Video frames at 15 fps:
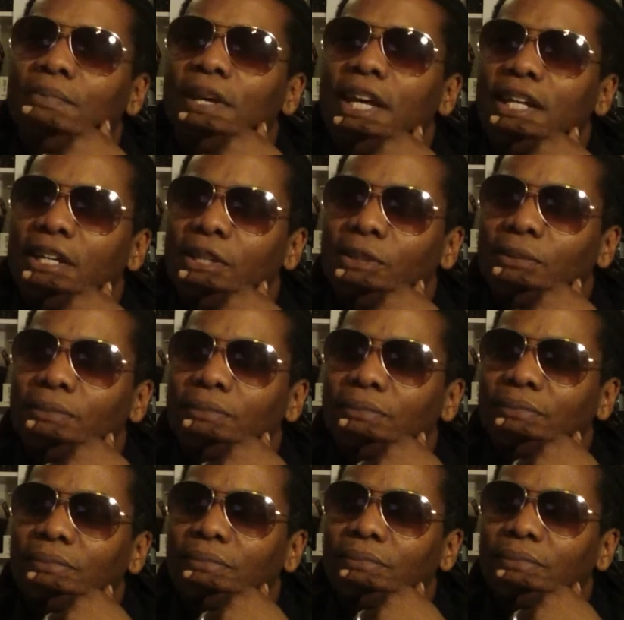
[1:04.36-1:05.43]
Mayo.
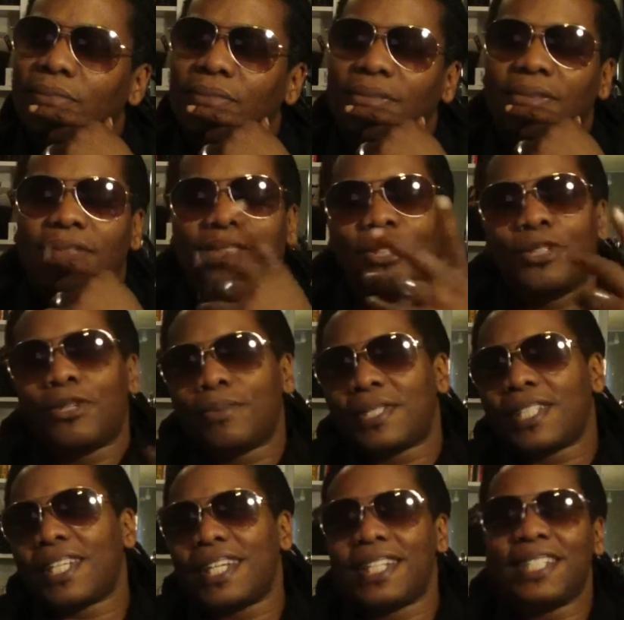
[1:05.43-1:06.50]
You know what I'm
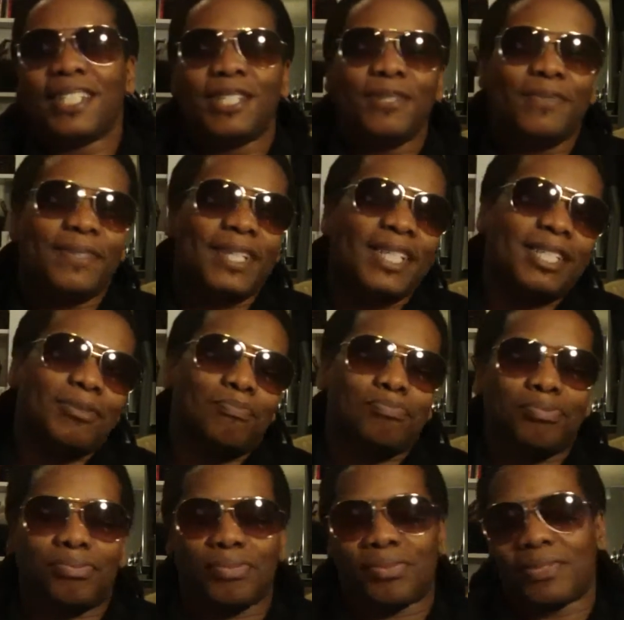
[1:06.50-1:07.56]
saying?
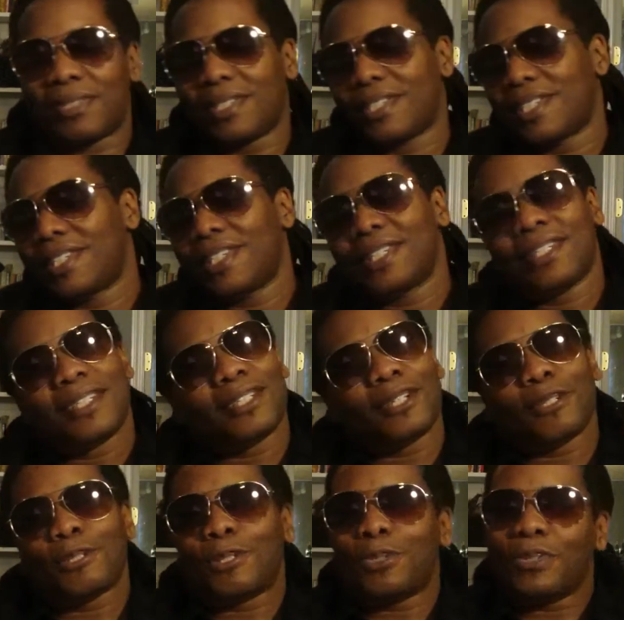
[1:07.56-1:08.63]
Defense.
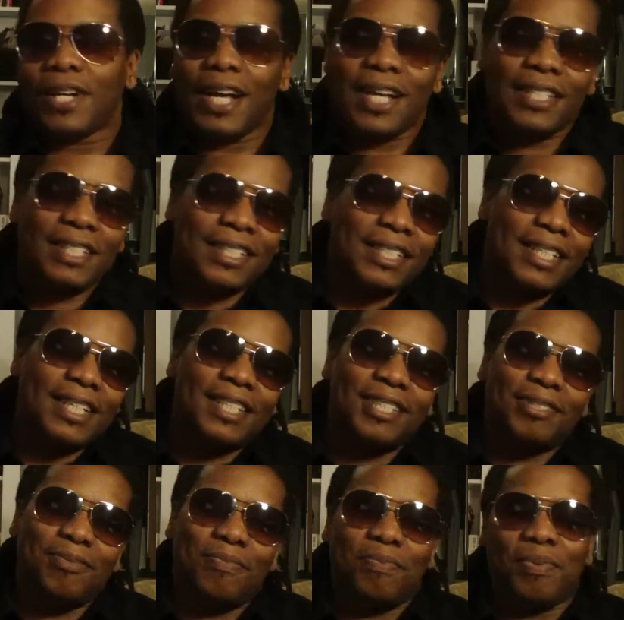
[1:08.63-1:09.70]
Those two guys
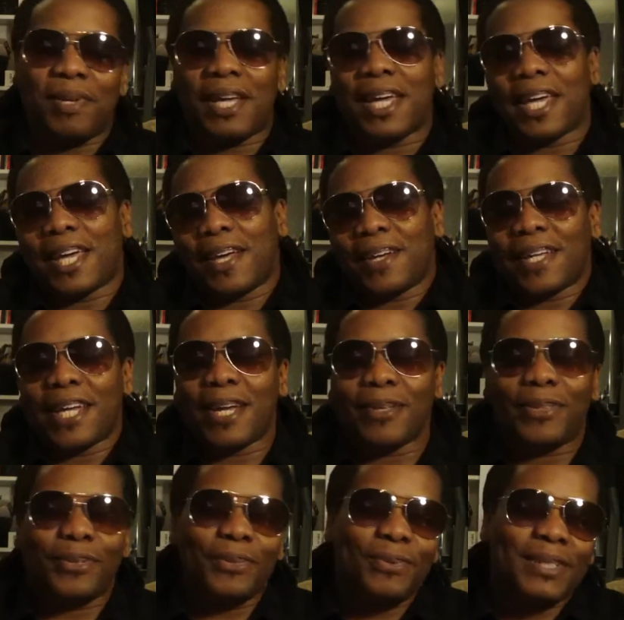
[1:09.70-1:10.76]
together, bam,
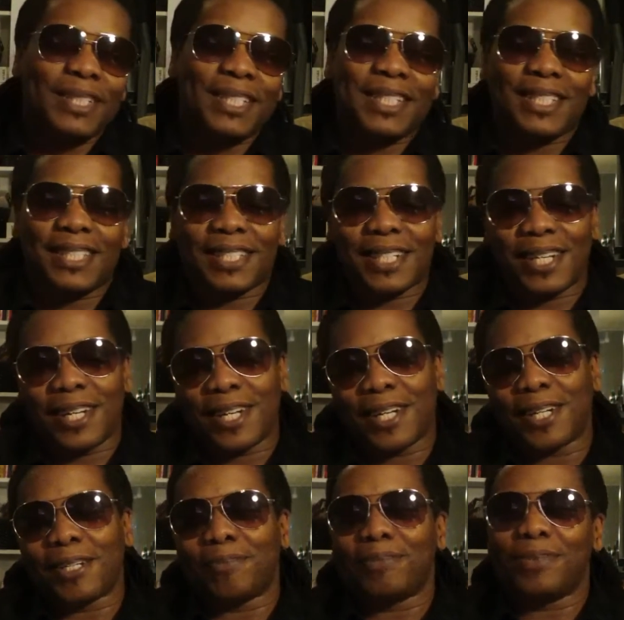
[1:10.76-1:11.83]
came through with the
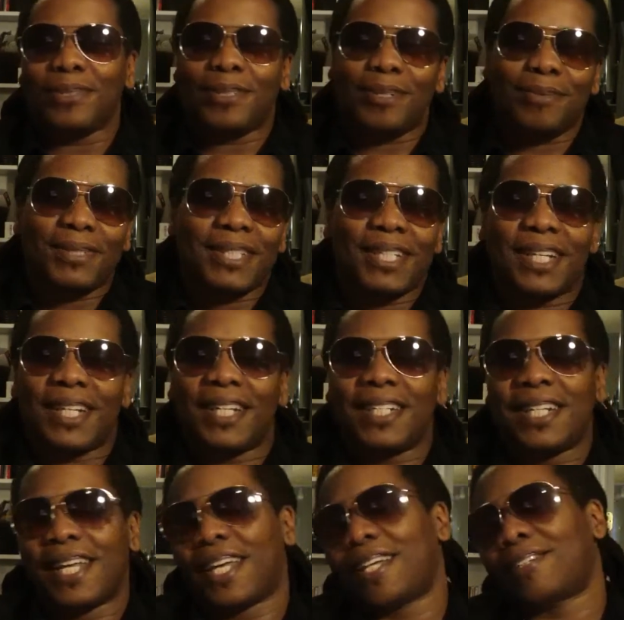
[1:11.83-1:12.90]
dub. You know what I'm
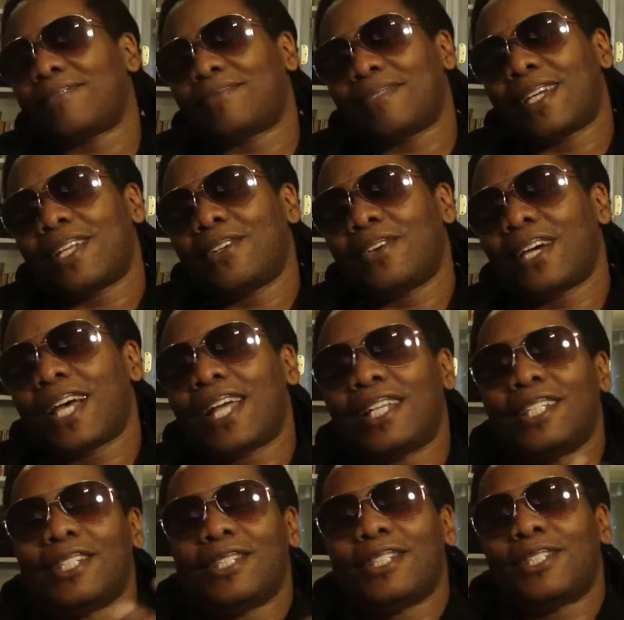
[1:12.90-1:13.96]
saying? Now, I know I got
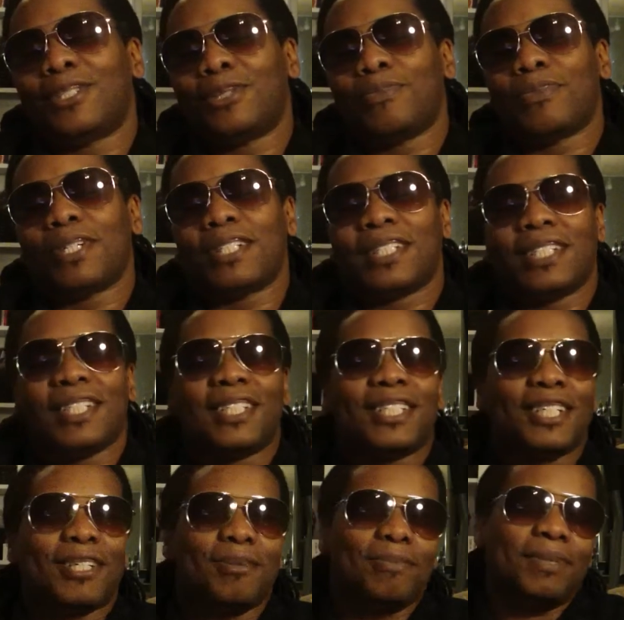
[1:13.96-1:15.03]
a little too much
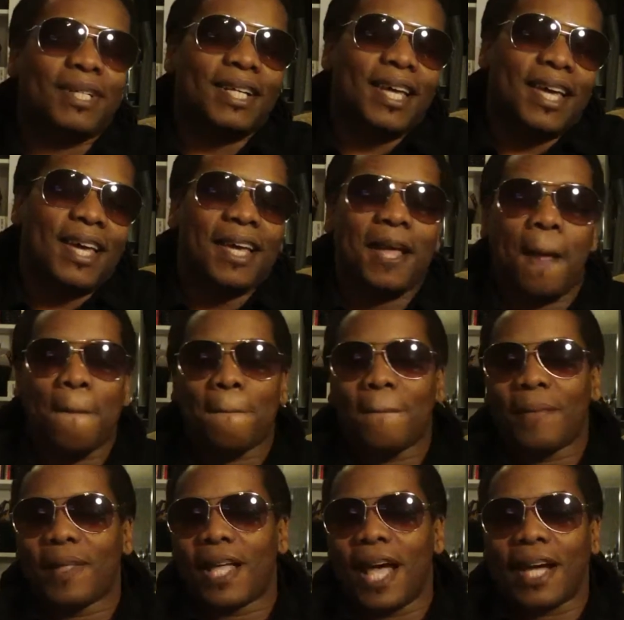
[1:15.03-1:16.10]
detail, but hey,
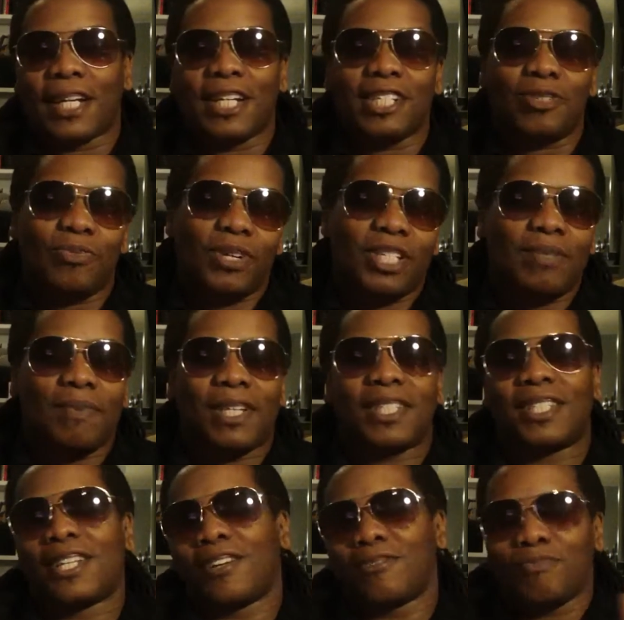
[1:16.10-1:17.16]
I can express
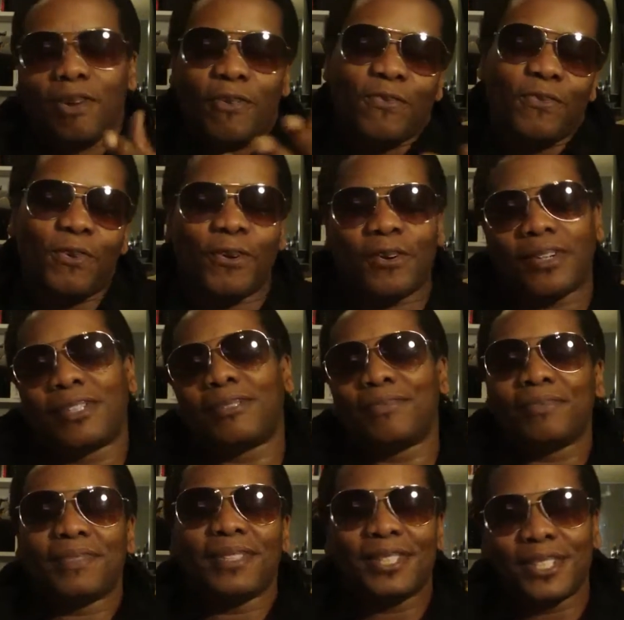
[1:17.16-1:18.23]
myself, my
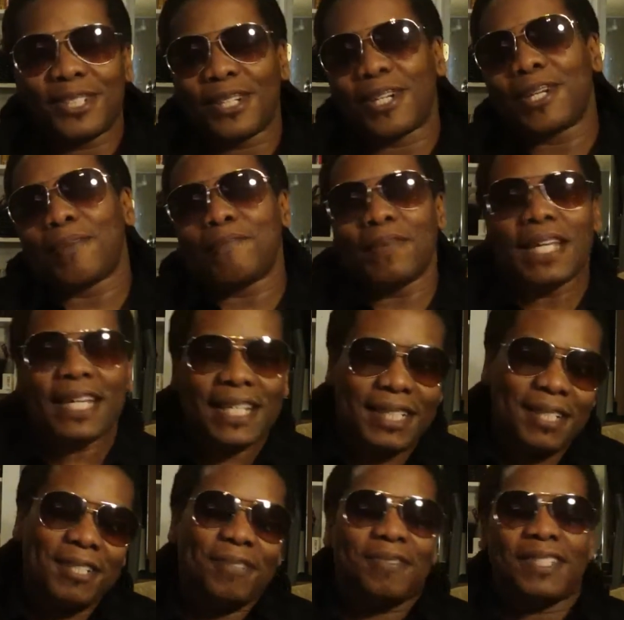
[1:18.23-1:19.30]
forum. You know what I
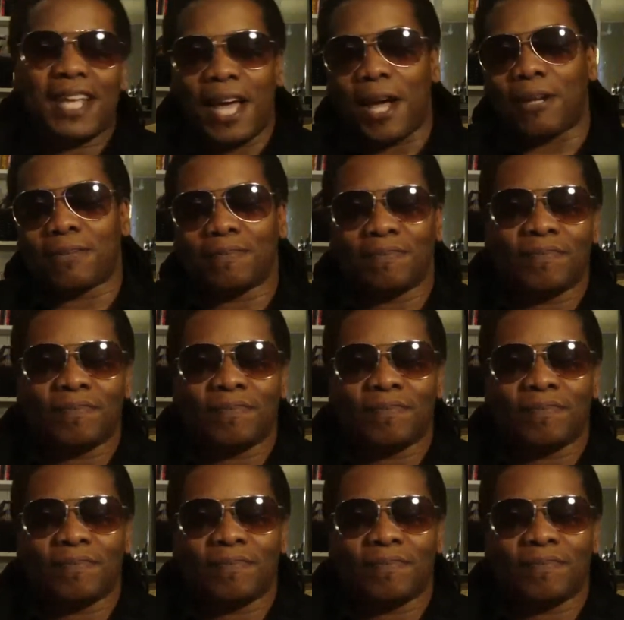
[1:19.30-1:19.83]
mean? Now,